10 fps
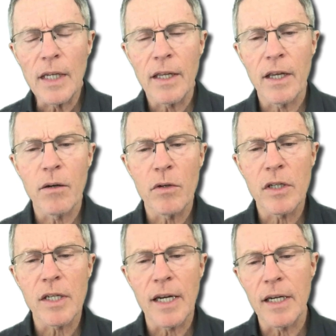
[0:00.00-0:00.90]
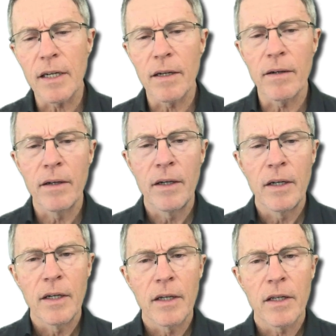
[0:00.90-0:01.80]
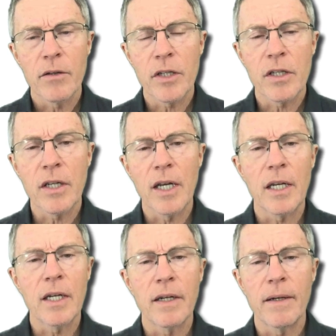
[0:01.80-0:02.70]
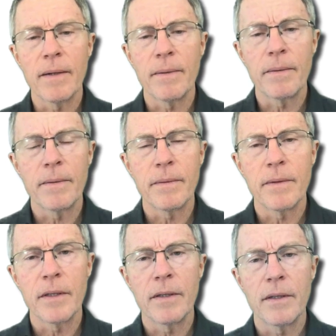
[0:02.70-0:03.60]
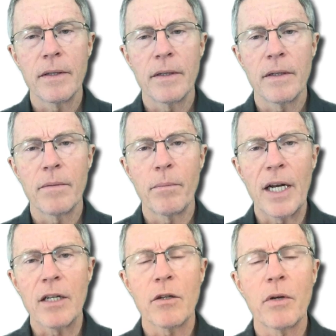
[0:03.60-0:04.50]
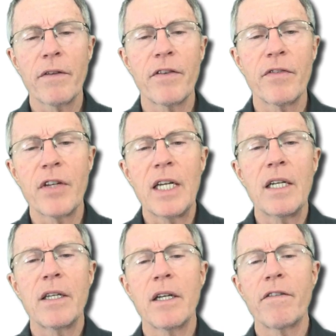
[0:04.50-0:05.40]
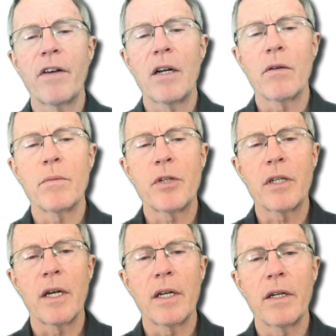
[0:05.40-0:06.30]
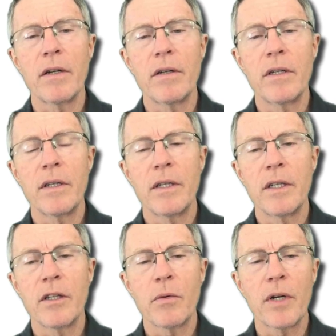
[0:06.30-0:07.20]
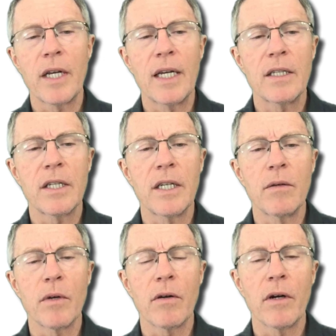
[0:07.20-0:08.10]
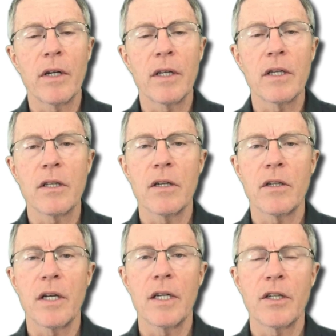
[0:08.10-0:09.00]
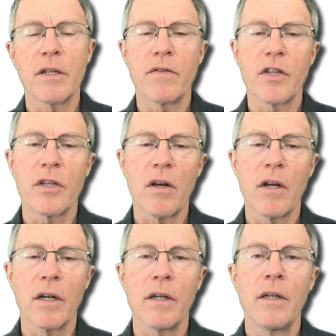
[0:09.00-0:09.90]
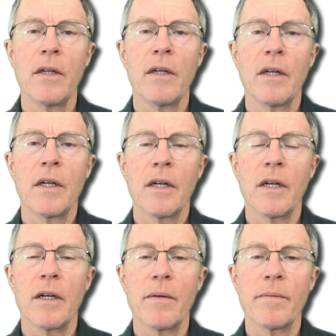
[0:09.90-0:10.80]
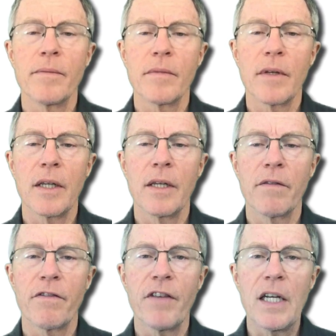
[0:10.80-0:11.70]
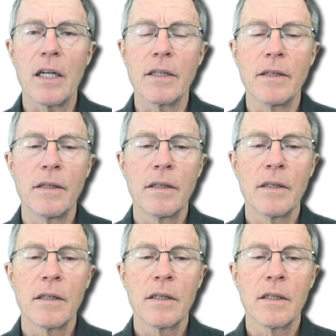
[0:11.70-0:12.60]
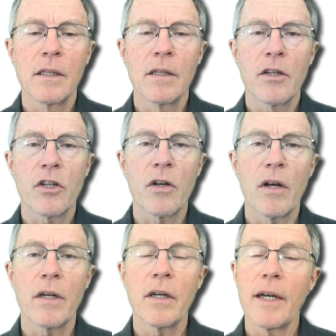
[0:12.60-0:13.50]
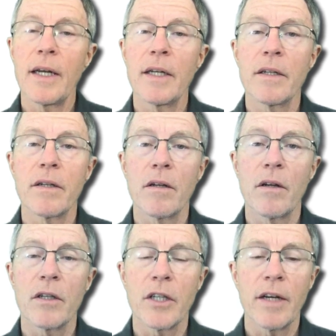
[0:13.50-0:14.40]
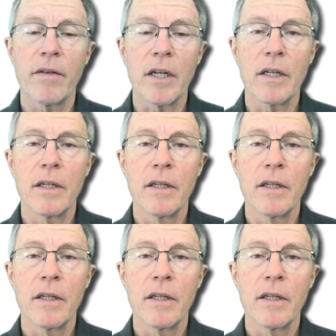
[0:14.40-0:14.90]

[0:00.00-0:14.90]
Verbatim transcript: There was a uh, there was a study uh, back in twenty fifteen, and then a follow-up study in twenty eighteen regarding the association of sauna um, in Finland, sauna and longevity.